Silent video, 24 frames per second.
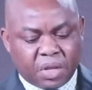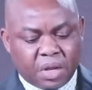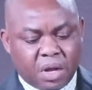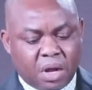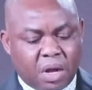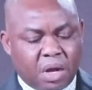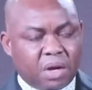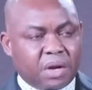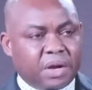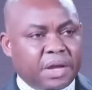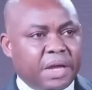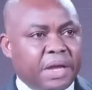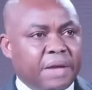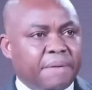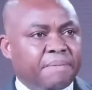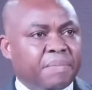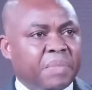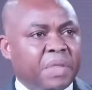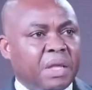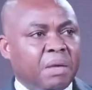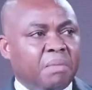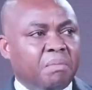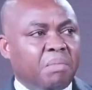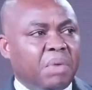Okay?
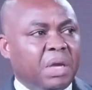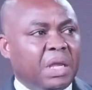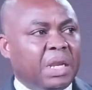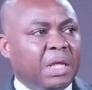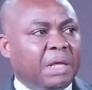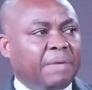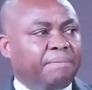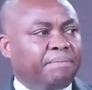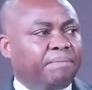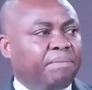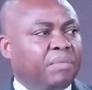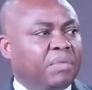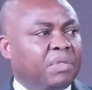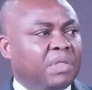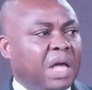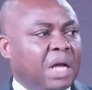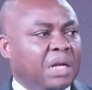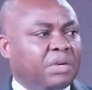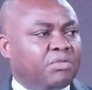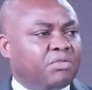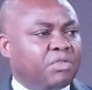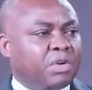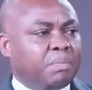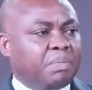Meaning
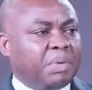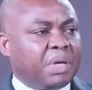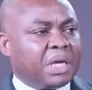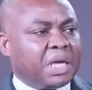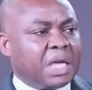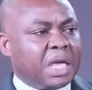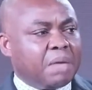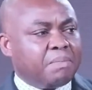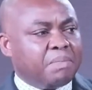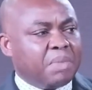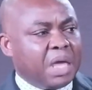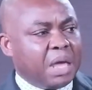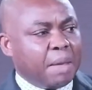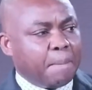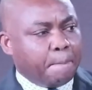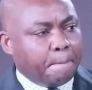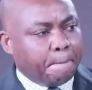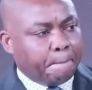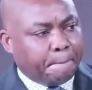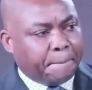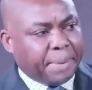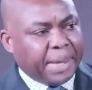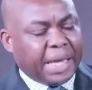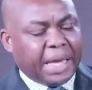that tree became a
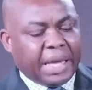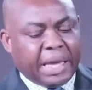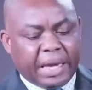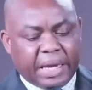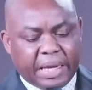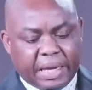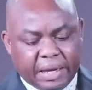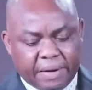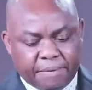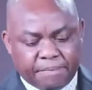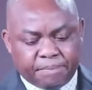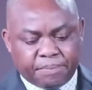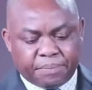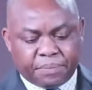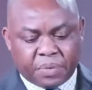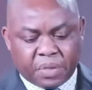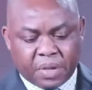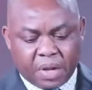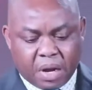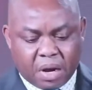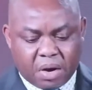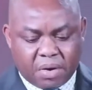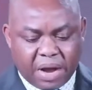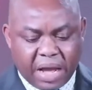big,
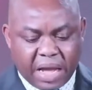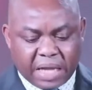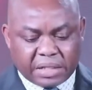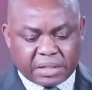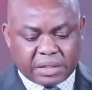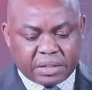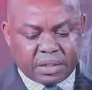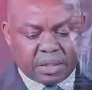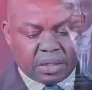all right,